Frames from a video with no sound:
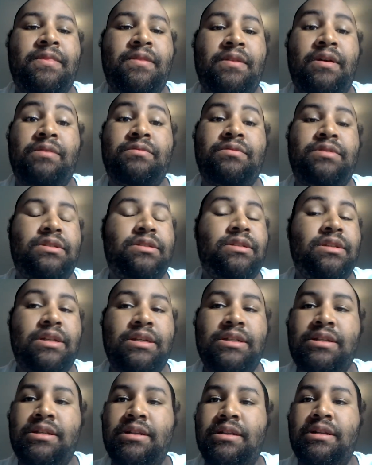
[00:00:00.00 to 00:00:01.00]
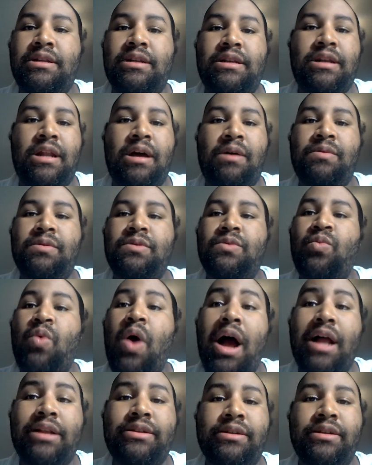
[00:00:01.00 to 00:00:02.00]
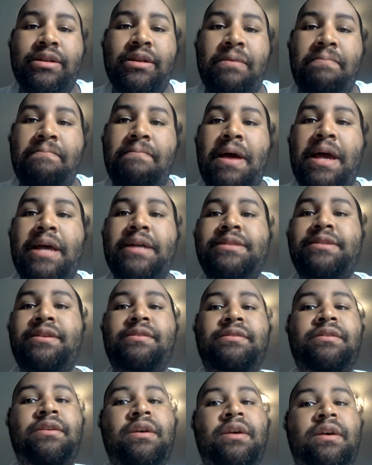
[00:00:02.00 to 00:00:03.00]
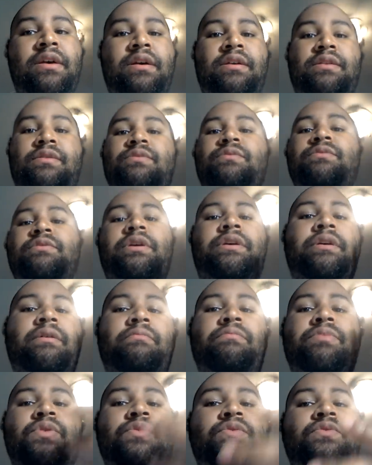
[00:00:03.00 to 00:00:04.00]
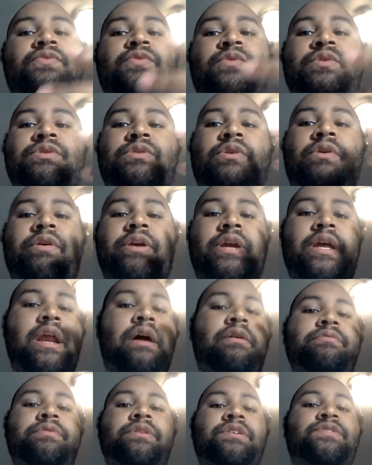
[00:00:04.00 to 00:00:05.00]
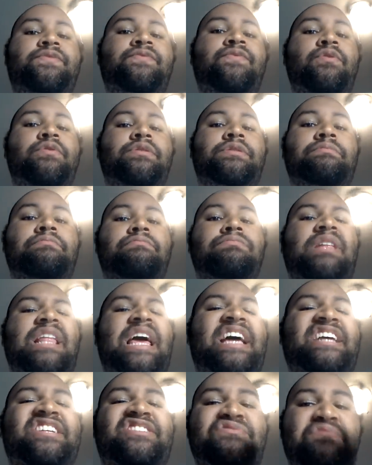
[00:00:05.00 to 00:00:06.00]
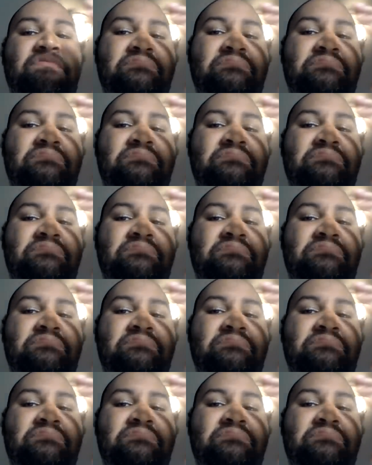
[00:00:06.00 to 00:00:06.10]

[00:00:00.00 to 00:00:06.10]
Yeah, I was just listening and I was watching it. Imagine you looking beautiful as all get out, and this force blasts you